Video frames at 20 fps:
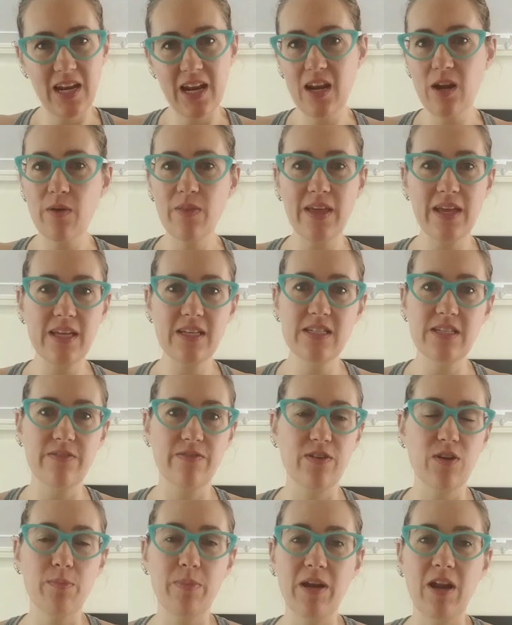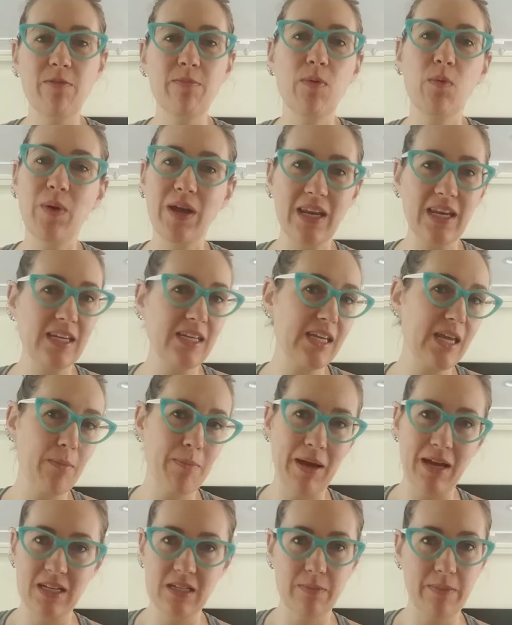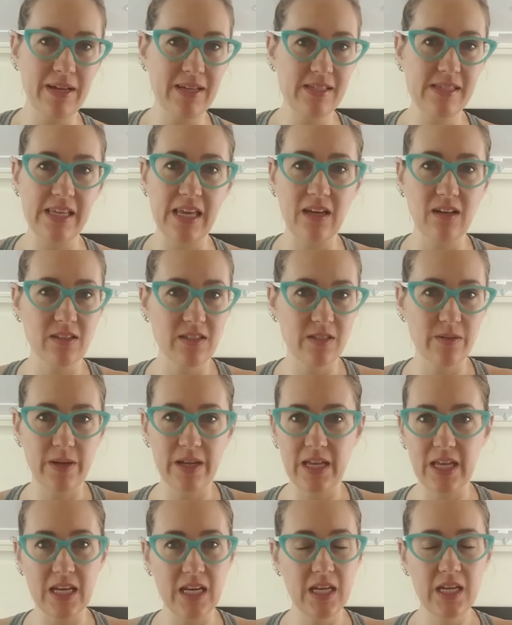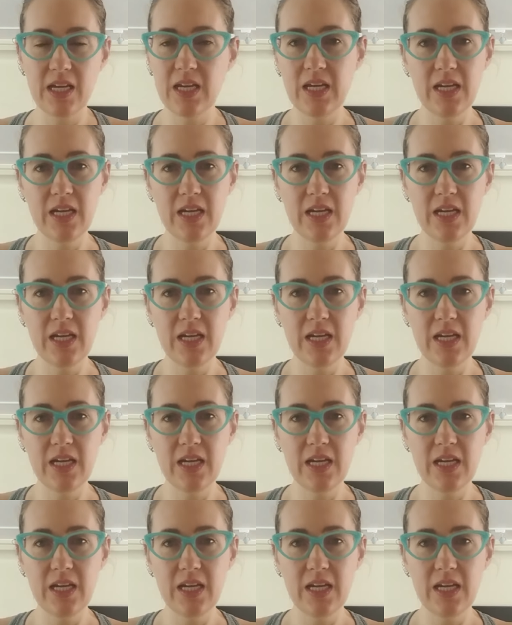And I know that can differ, but I've been waiting to get back to my scale so I can